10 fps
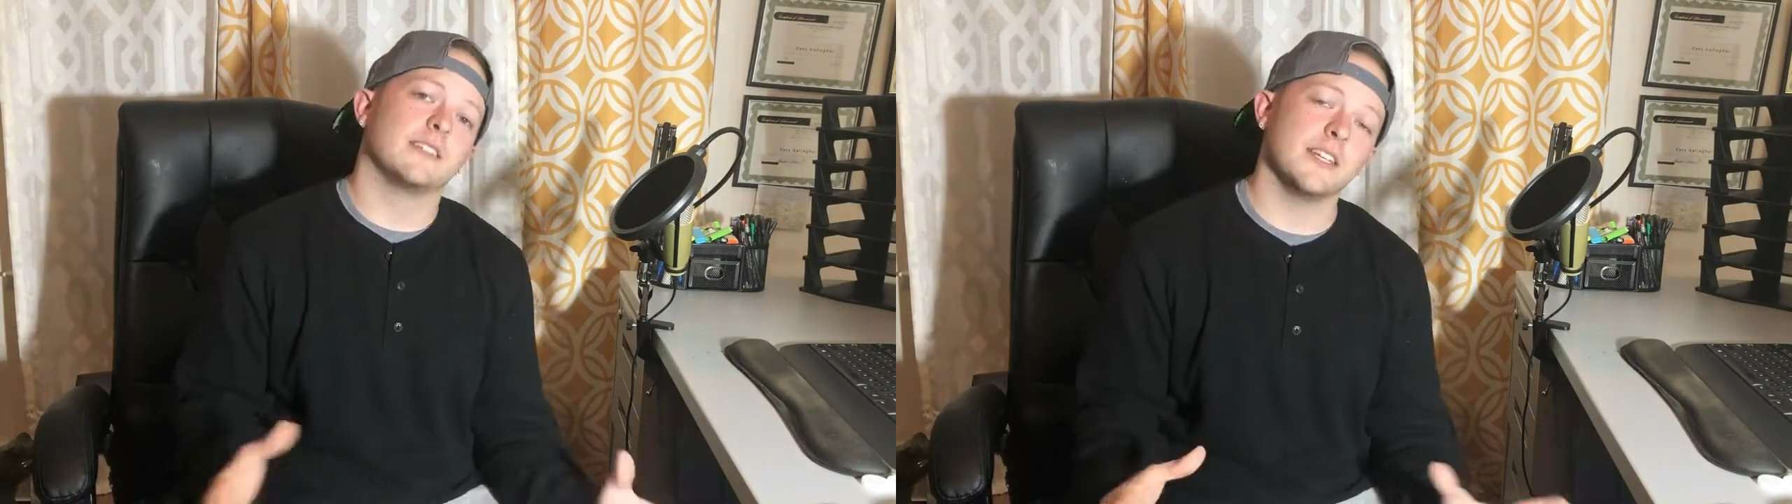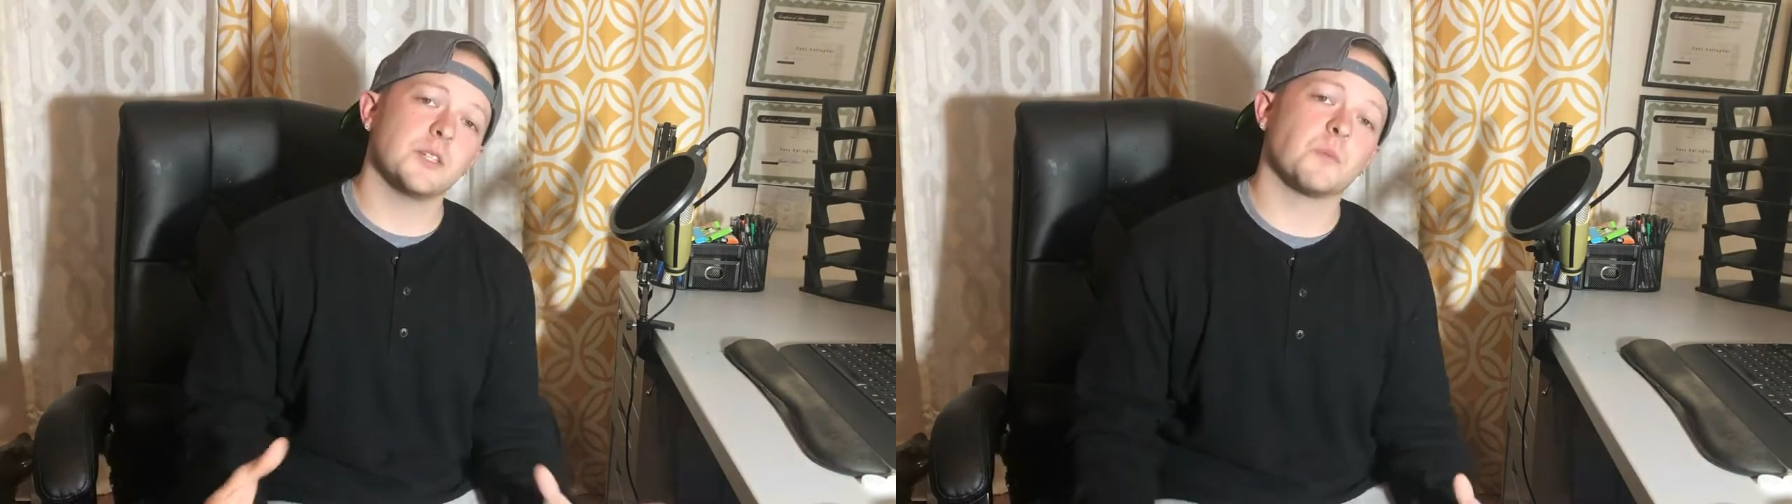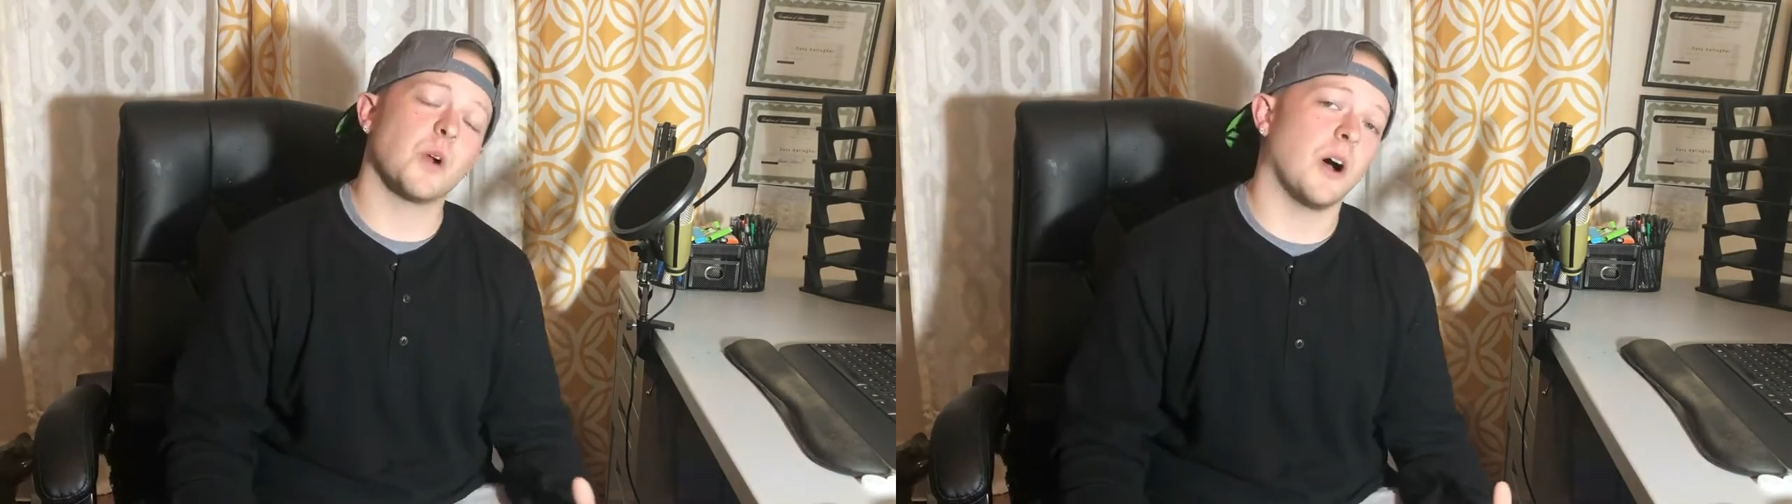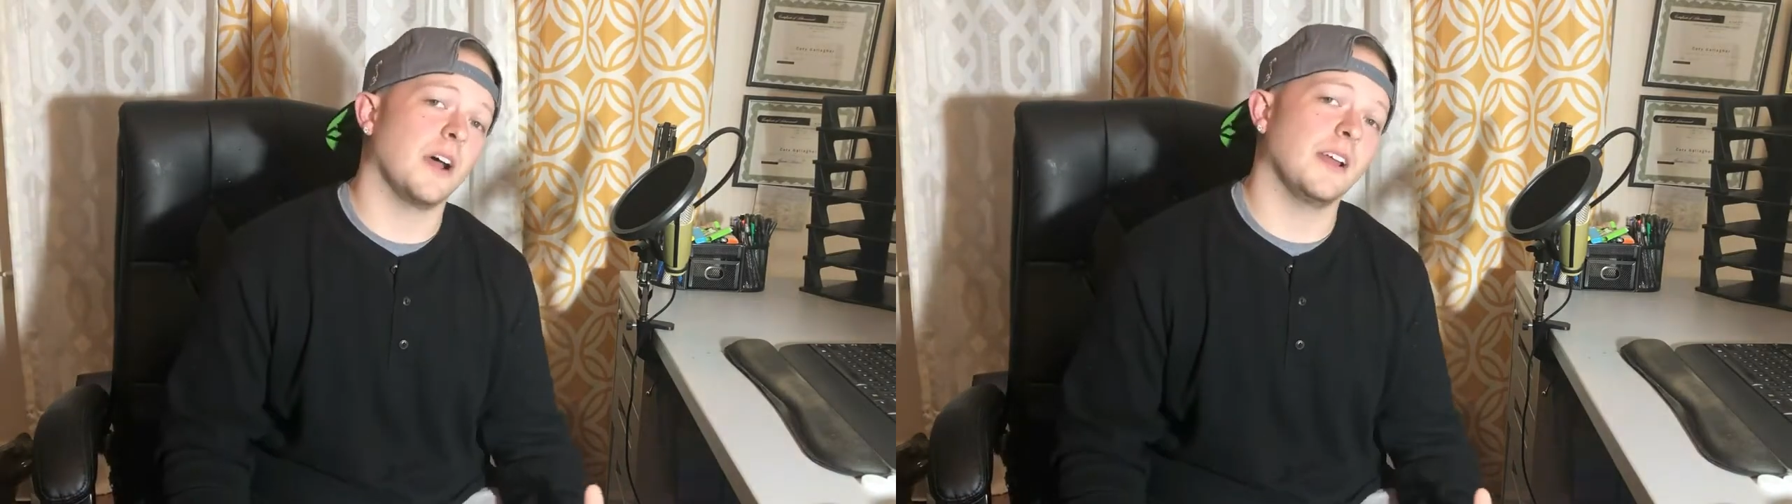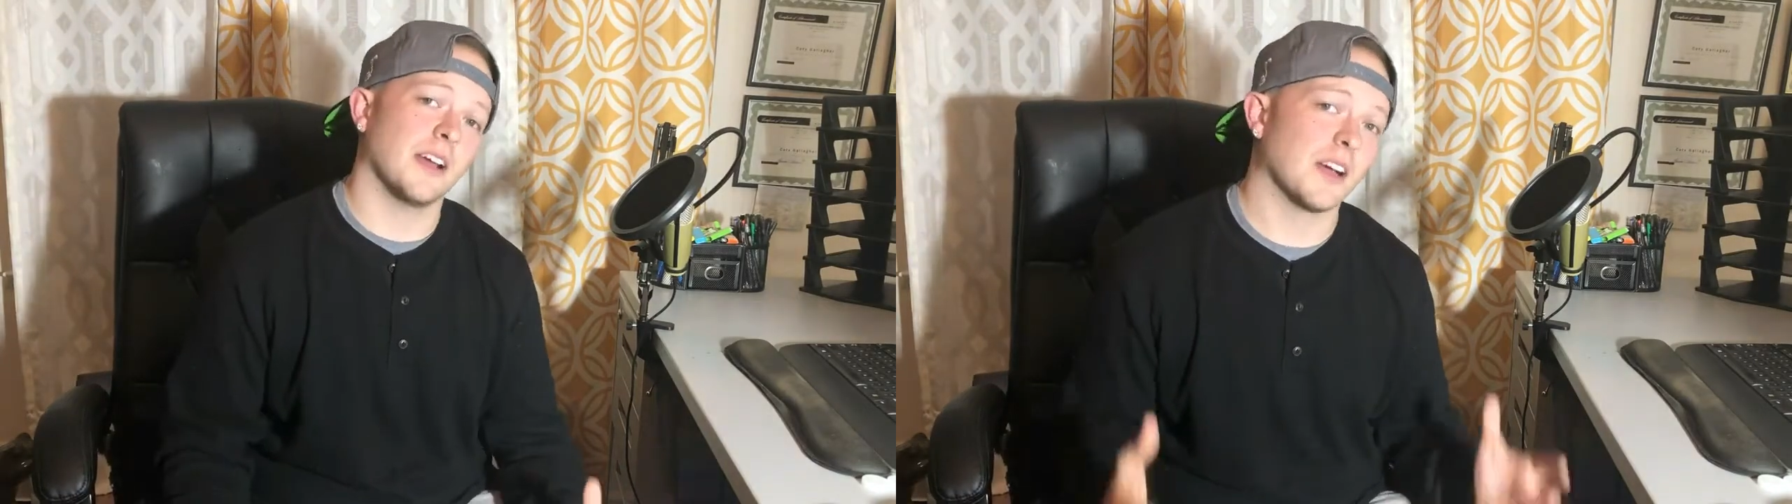This
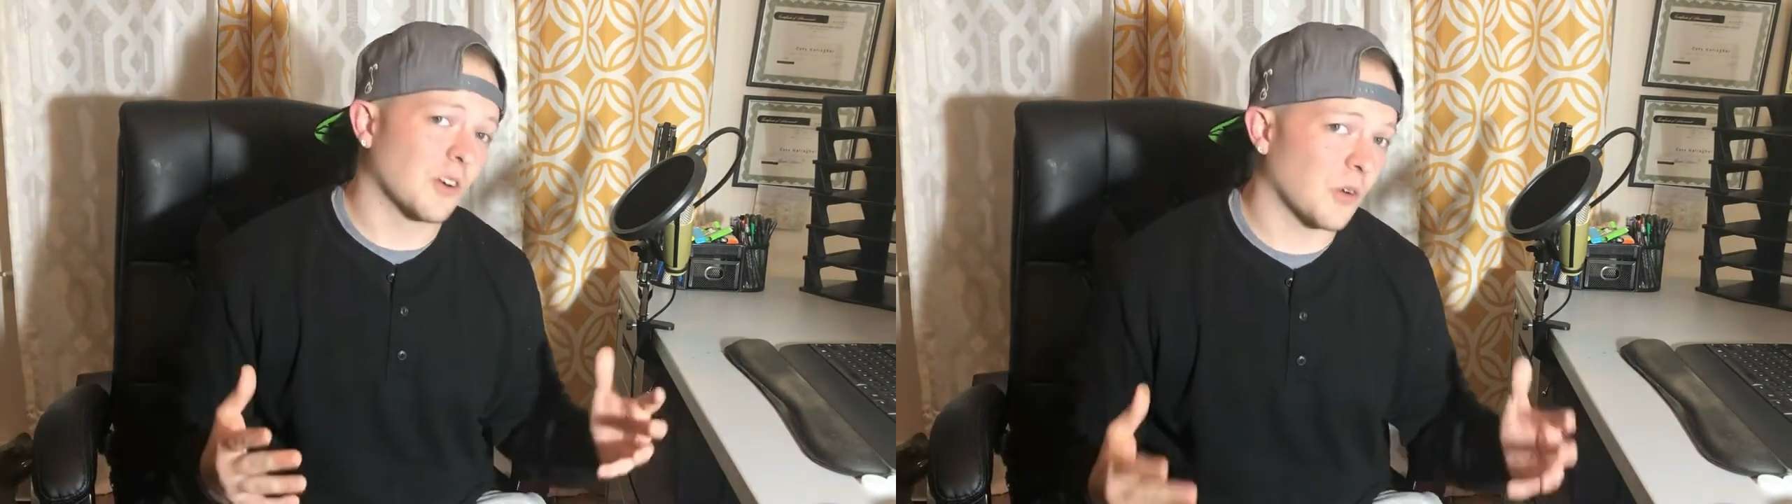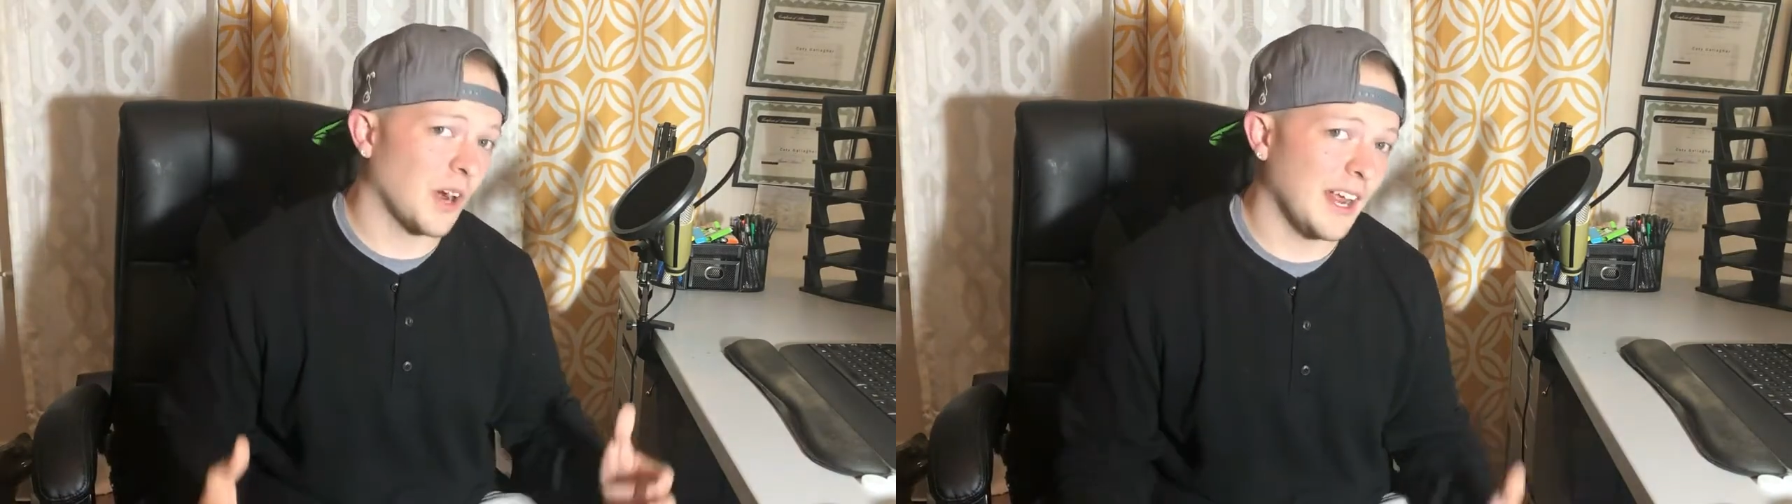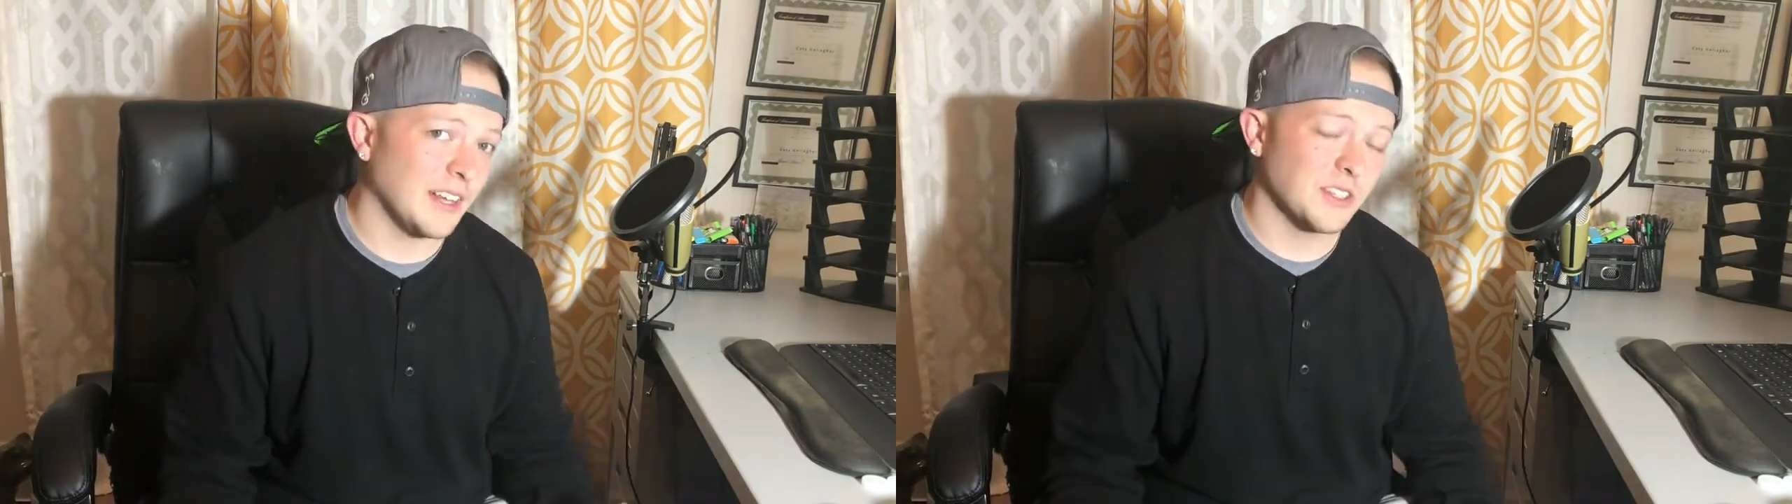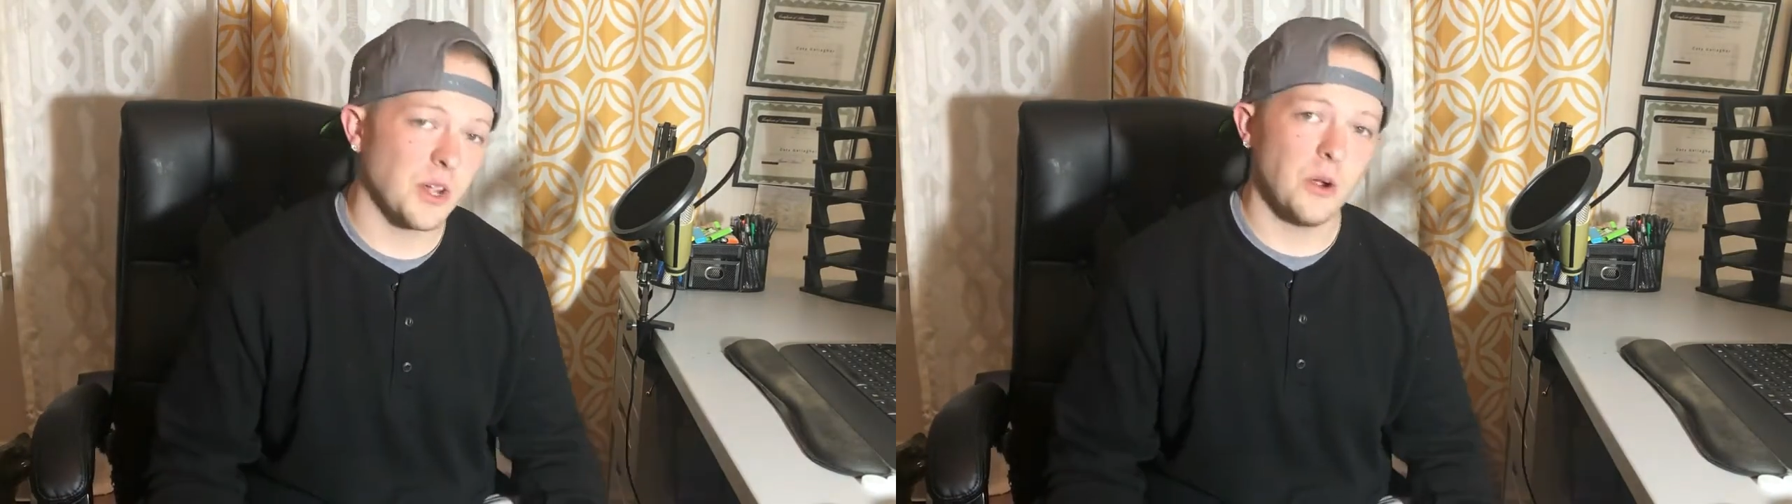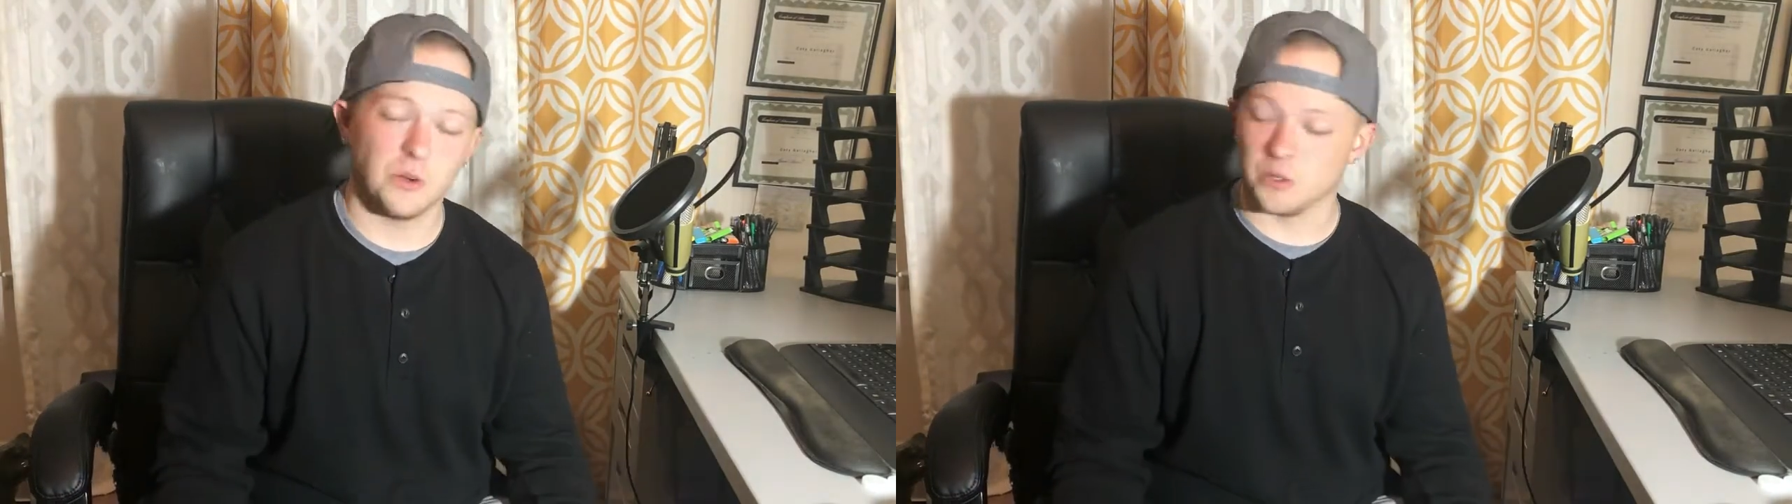brought a grand
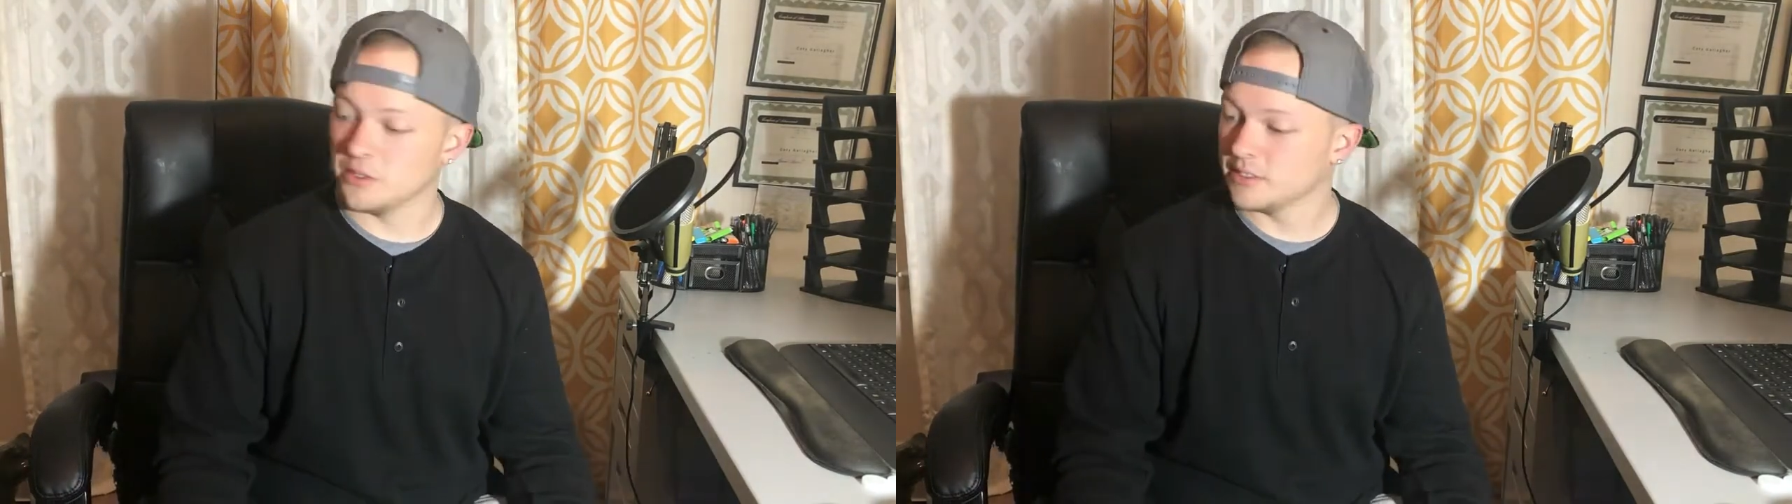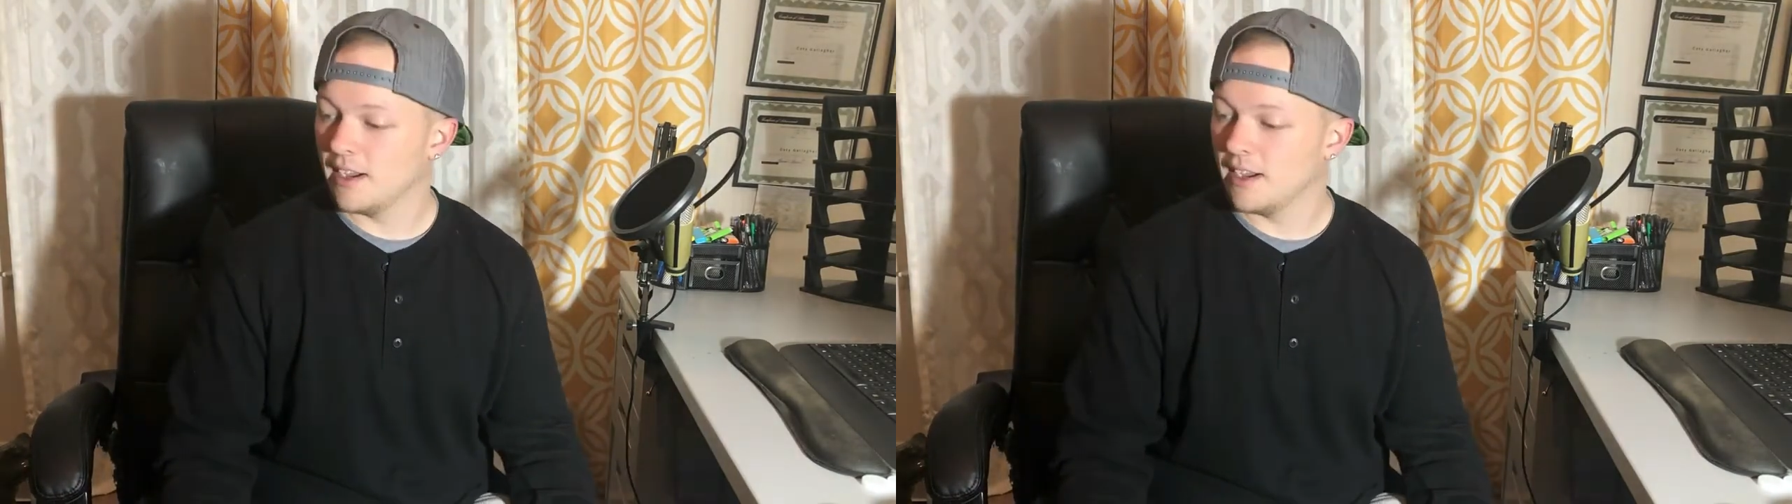total